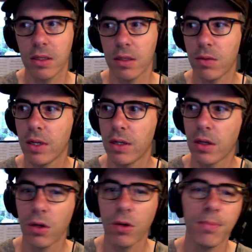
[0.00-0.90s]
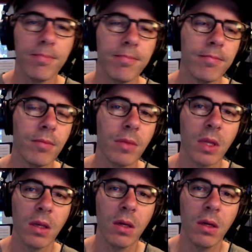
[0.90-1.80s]
is ready to go.
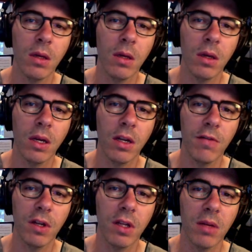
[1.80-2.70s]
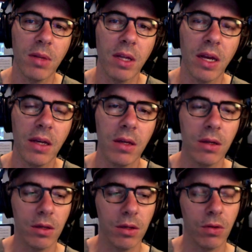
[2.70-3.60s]
And if you click play,
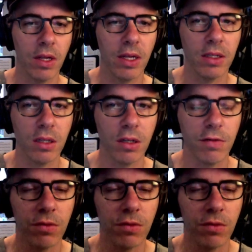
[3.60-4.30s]
you will enter full